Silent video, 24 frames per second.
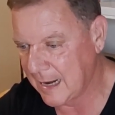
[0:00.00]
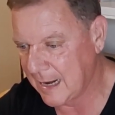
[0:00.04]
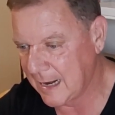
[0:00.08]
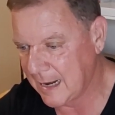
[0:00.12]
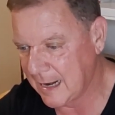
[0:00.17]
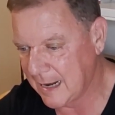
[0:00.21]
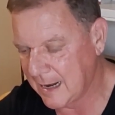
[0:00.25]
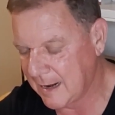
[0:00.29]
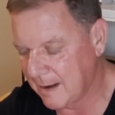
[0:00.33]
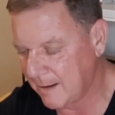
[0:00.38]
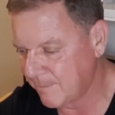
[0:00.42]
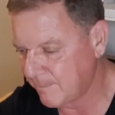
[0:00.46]

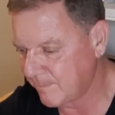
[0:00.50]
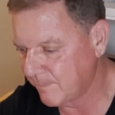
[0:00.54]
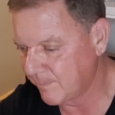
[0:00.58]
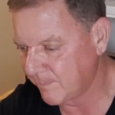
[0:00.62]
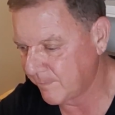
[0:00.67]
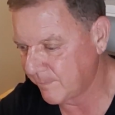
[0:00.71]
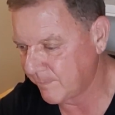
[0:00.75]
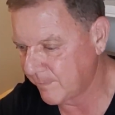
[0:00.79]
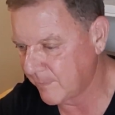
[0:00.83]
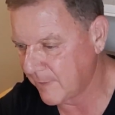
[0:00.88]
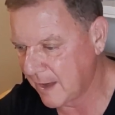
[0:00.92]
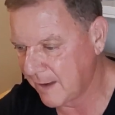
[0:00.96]
um,
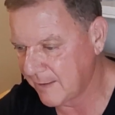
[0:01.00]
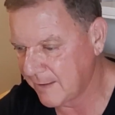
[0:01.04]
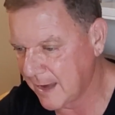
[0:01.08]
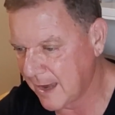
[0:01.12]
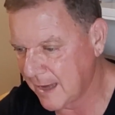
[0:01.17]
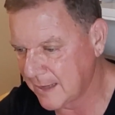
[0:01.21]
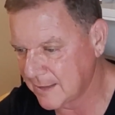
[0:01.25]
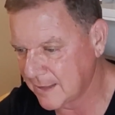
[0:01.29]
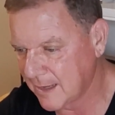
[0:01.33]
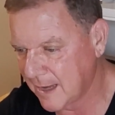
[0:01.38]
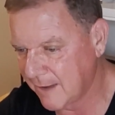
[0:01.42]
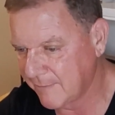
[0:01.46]
I
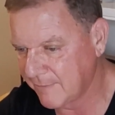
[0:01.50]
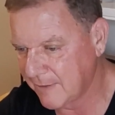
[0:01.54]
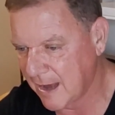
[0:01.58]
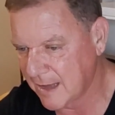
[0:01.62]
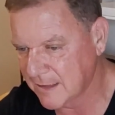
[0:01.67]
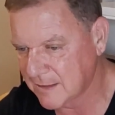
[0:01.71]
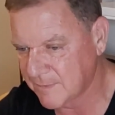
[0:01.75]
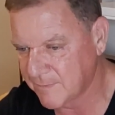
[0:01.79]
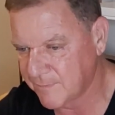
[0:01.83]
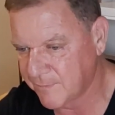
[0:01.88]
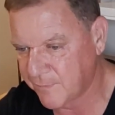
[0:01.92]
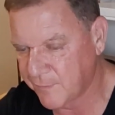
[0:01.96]
got, I've
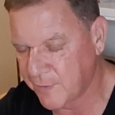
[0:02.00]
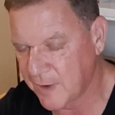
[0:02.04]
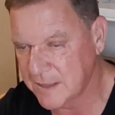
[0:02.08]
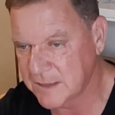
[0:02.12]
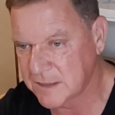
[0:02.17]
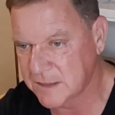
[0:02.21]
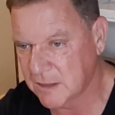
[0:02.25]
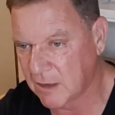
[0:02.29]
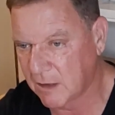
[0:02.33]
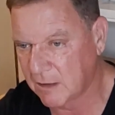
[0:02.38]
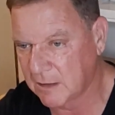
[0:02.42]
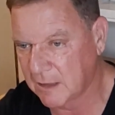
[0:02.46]
got some
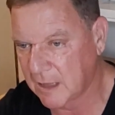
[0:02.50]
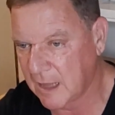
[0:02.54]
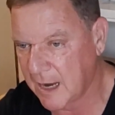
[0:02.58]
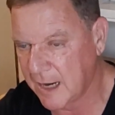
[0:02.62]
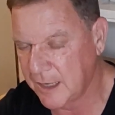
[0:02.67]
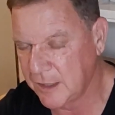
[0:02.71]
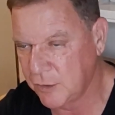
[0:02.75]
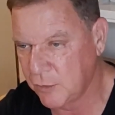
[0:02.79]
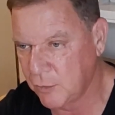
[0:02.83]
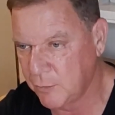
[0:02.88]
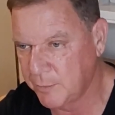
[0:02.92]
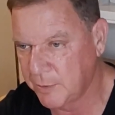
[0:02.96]
friends
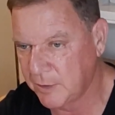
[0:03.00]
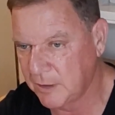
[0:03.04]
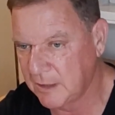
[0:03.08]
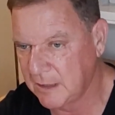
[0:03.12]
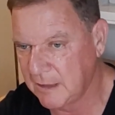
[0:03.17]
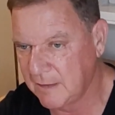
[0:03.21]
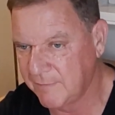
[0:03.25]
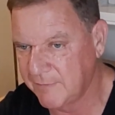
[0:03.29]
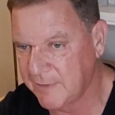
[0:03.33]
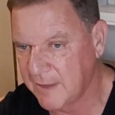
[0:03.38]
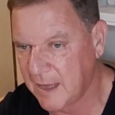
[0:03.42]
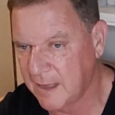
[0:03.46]
online who
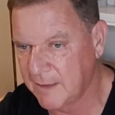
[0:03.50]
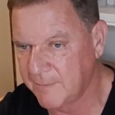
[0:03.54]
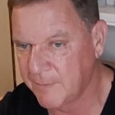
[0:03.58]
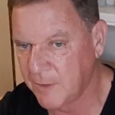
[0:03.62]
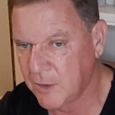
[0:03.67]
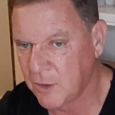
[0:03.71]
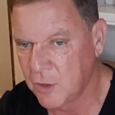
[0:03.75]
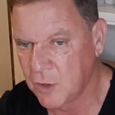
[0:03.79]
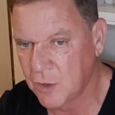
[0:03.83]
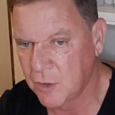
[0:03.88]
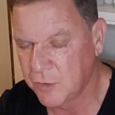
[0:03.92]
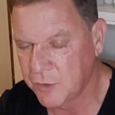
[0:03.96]
believe that
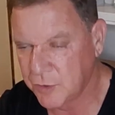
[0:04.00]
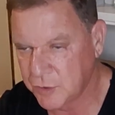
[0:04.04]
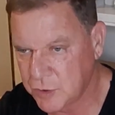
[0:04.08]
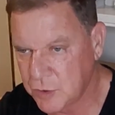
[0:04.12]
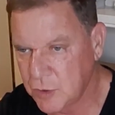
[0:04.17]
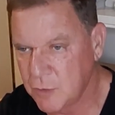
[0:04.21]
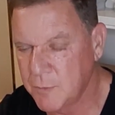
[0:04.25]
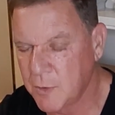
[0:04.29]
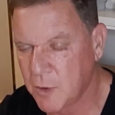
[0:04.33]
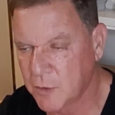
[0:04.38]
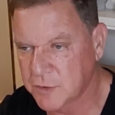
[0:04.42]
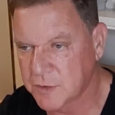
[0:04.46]
the
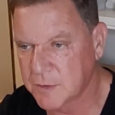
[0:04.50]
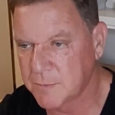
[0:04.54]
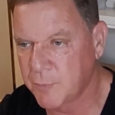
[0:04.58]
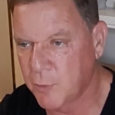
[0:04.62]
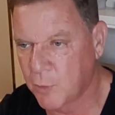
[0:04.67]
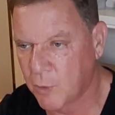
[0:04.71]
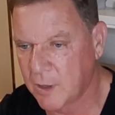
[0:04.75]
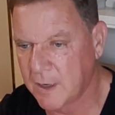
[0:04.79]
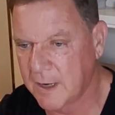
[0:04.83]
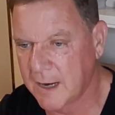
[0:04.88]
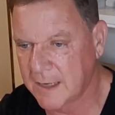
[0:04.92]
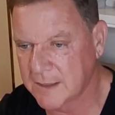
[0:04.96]
two most
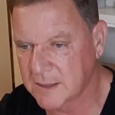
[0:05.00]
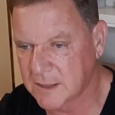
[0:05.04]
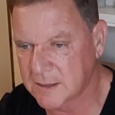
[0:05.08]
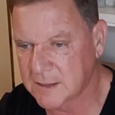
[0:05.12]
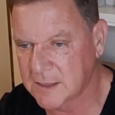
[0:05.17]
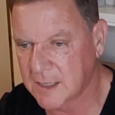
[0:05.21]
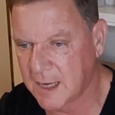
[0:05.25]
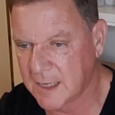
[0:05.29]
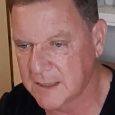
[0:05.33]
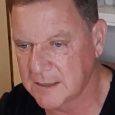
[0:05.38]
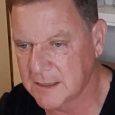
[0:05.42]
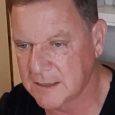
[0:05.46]
important
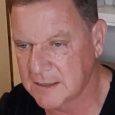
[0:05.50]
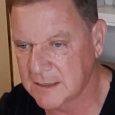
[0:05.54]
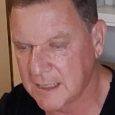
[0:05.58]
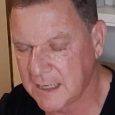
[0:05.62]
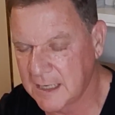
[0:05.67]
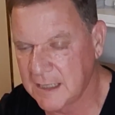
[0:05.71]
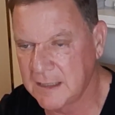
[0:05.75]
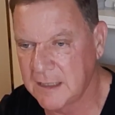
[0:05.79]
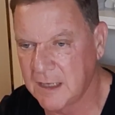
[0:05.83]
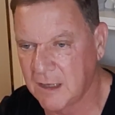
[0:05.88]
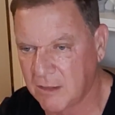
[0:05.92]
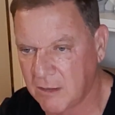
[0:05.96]
exercises
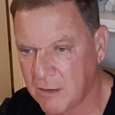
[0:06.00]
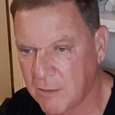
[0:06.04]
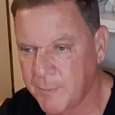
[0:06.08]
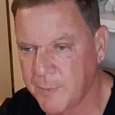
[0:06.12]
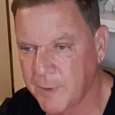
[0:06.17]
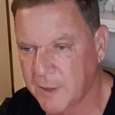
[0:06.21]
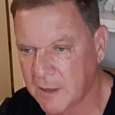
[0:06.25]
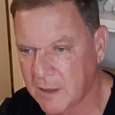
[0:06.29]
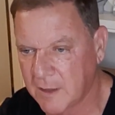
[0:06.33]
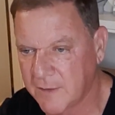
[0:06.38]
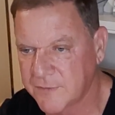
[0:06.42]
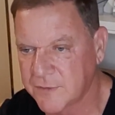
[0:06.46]
in the
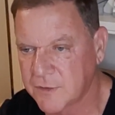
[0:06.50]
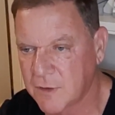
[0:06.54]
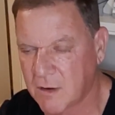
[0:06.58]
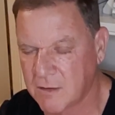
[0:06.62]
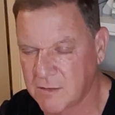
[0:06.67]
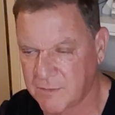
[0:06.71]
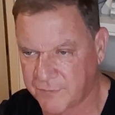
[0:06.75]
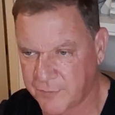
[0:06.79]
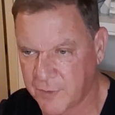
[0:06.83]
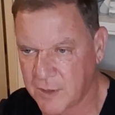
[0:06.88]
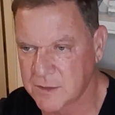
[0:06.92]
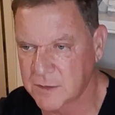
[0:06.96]
Olympic lifts are
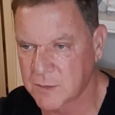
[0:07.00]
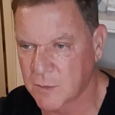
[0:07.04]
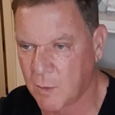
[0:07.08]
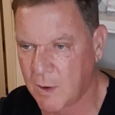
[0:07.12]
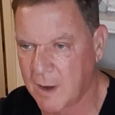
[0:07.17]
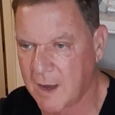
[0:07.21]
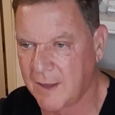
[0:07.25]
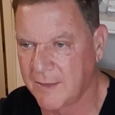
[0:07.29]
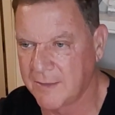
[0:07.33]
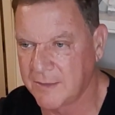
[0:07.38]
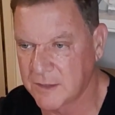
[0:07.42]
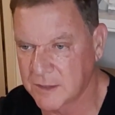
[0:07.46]
the front
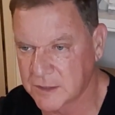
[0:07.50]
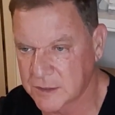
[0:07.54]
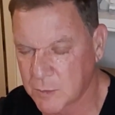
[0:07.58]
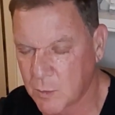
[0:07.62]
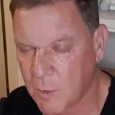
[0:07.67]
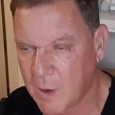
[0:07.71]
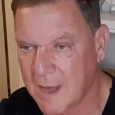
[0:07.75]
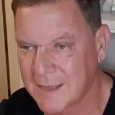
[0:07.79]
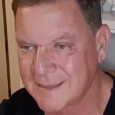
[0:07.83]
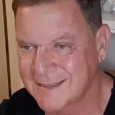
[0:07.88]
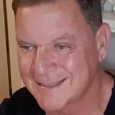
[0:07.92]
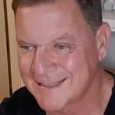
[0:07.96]
squat and the
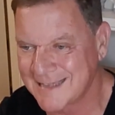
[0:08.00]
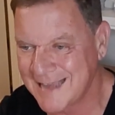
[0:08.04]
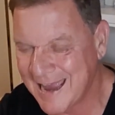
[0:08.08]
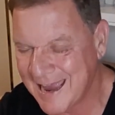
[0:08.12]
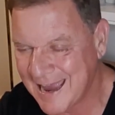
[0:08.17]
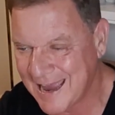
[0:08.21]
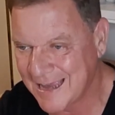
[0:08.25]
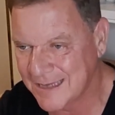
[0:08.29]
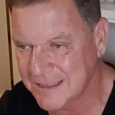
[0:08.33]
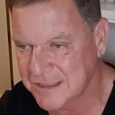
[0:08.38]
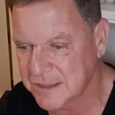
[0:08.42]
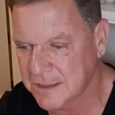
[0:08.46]
squat
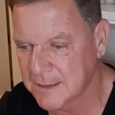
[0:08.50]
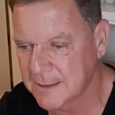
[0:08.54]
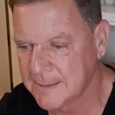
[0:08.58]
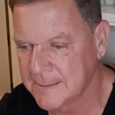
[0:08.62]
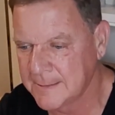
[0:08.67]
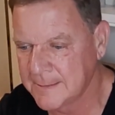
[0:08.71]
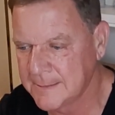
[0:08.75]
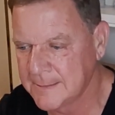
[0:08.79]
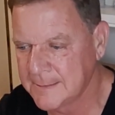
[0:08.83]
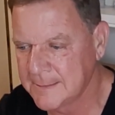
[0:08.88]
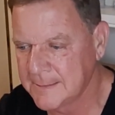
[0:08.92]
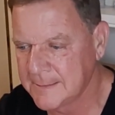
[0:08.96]
snatch.
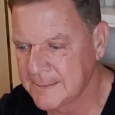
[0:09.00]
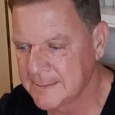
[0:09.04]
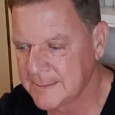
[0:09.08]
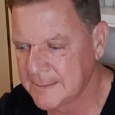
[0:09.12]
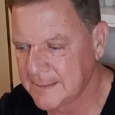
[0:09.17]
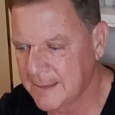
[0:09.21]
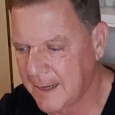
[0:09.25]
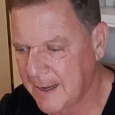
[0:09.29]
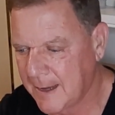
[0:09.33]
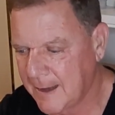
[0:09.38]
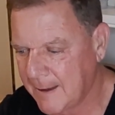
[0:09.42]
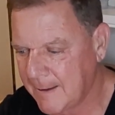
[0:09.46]

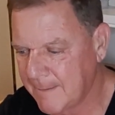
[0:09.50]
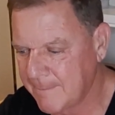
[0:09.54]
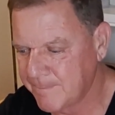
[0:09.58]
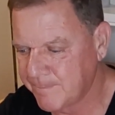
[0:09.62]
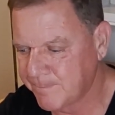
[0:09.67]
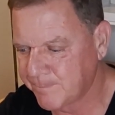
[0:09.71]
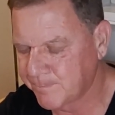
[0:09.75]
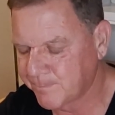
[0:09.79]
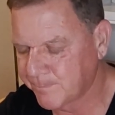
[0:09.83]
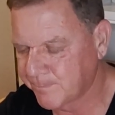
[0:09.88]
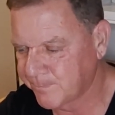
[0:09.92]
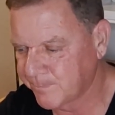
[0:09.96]

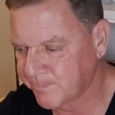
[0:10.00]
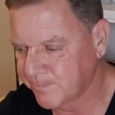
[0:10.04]
Um,